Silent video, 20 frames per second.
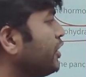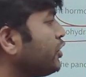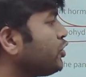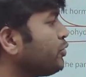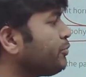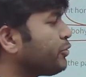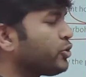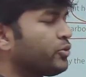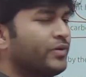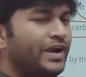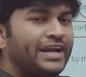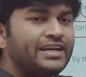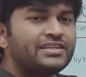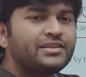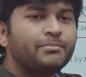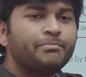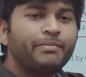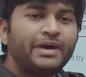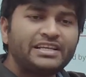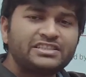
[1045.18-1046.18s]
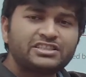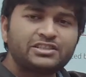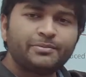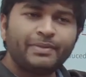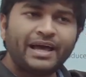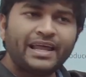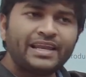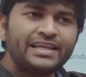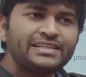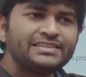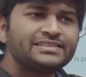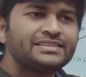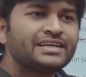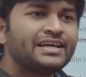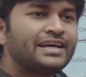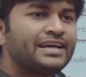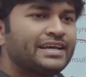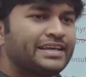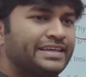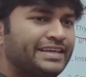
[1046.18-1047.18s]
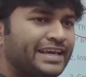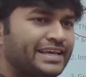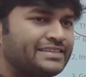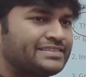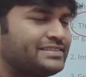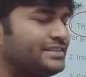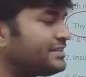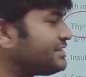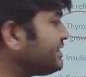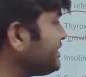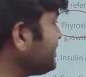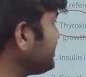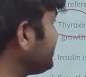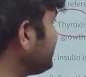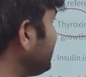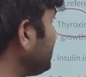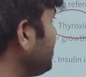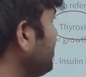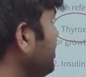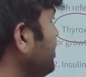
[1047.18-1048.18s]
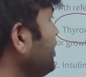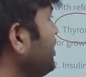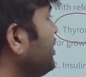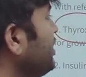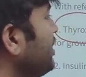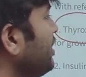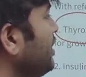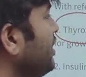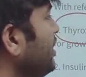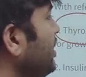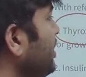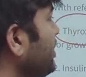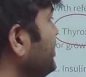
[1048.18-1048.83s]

to provide the best balance. Yes, this is the uh,